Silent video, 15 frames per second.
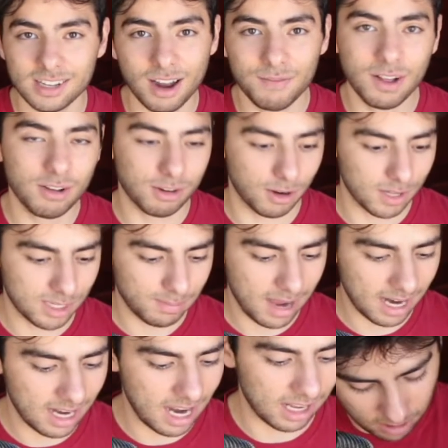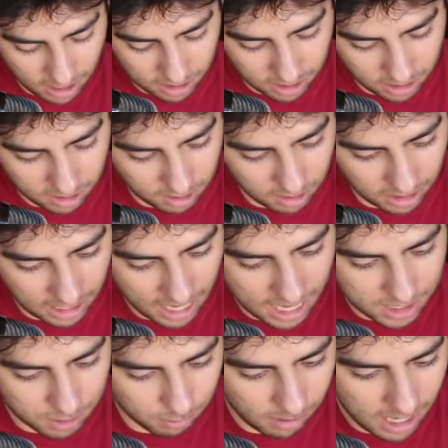It's not Velcro, it's magnetic. We got the, the
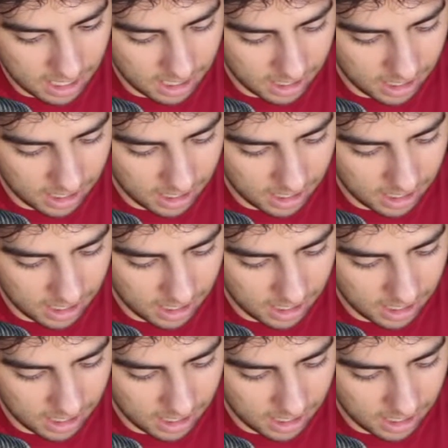case right